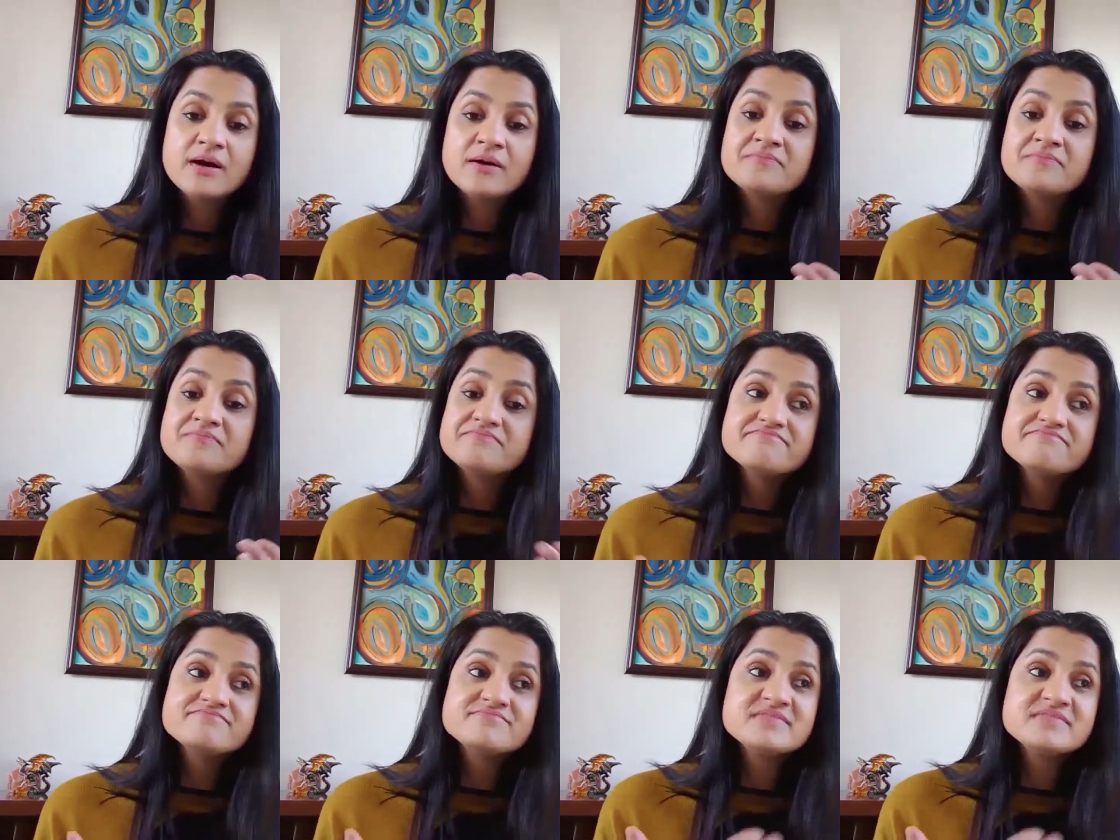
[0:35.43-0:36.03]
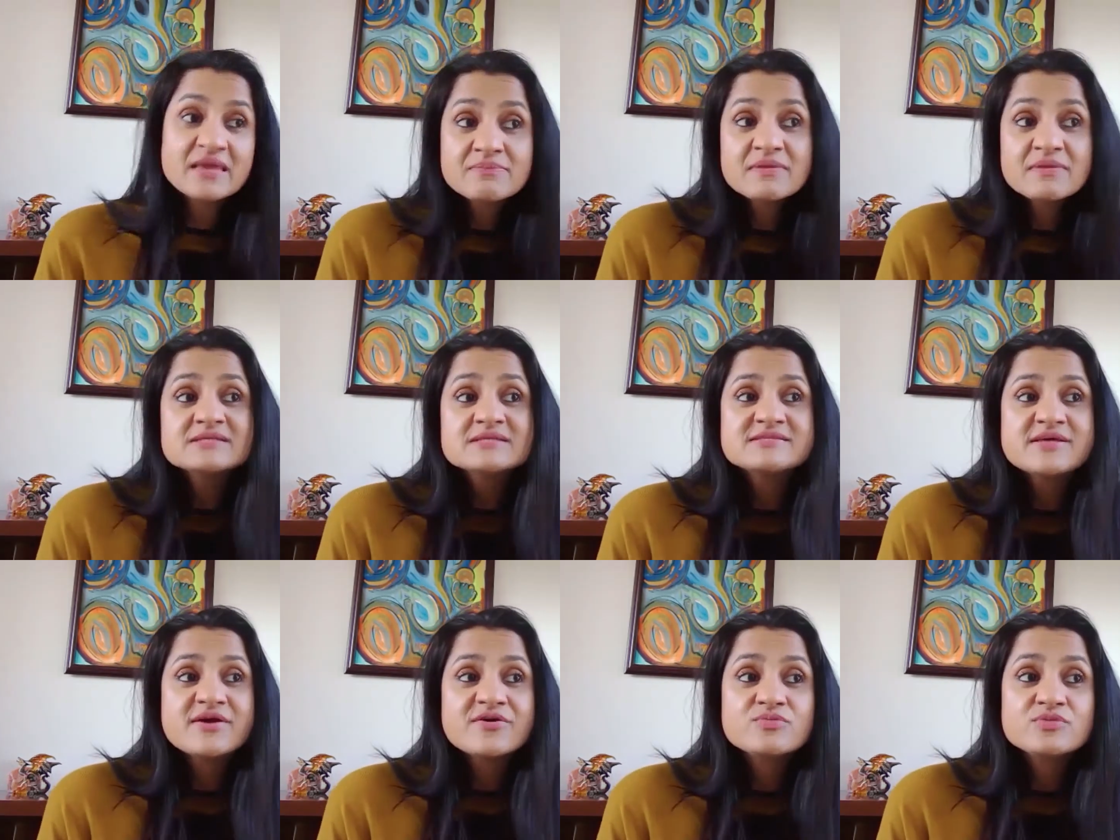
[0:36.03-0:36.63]
Naming
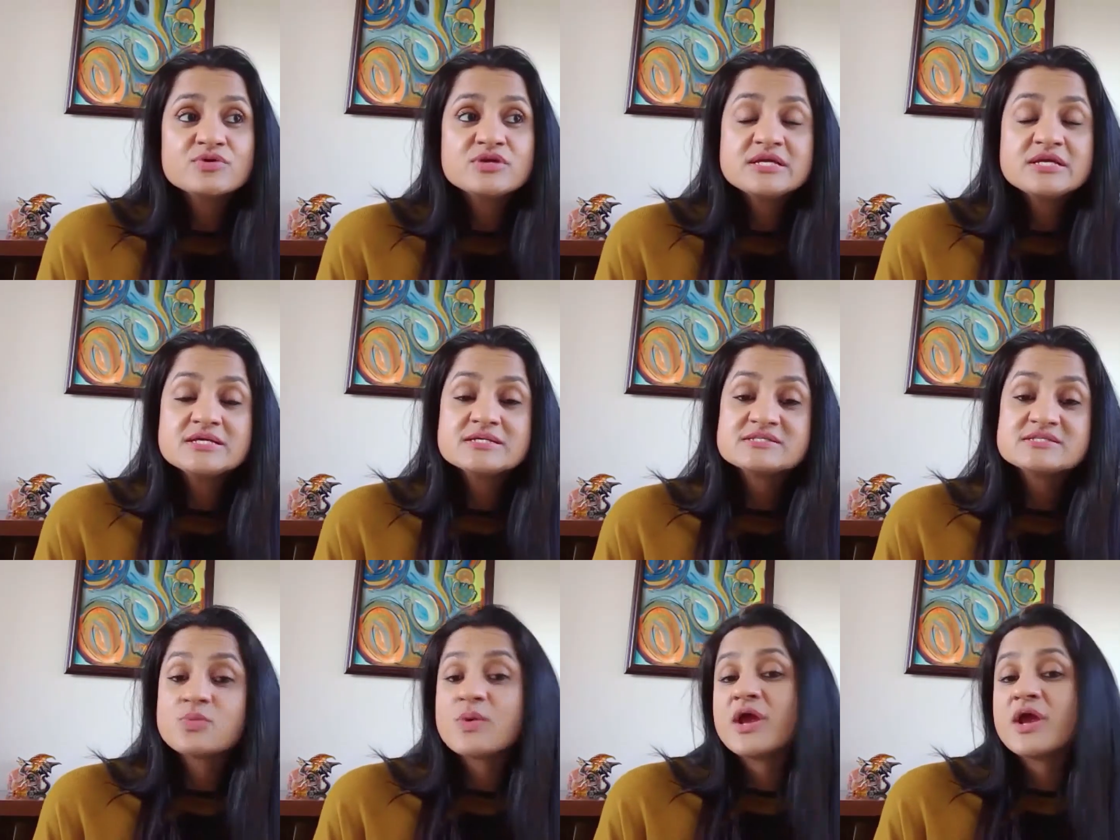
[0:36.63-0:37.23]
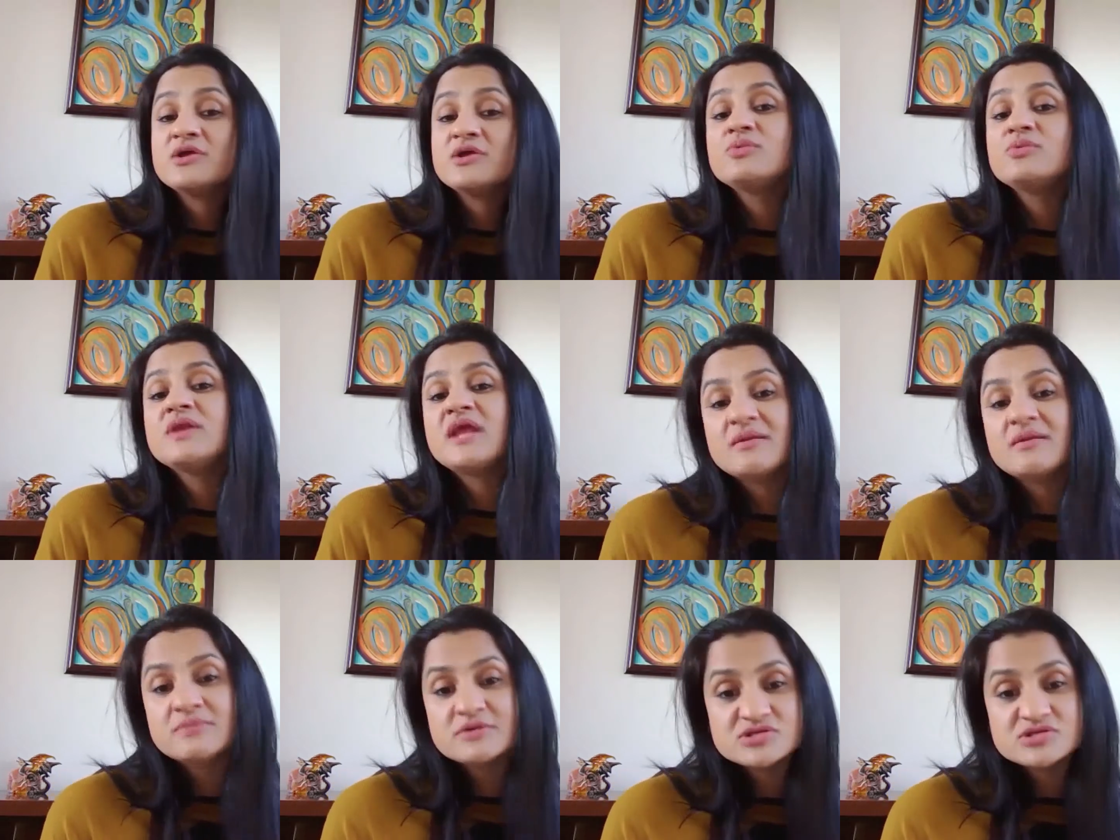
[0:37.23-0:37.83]
ceremony is where you
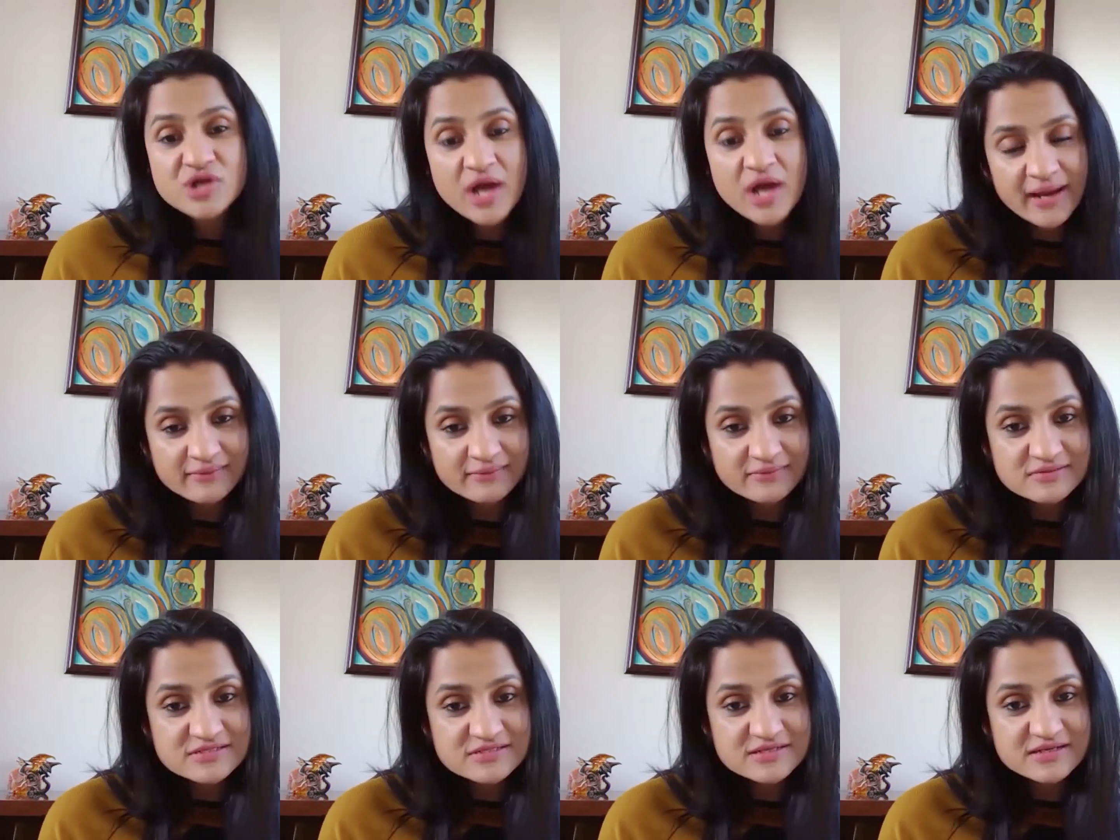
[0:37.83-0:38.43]
name a child,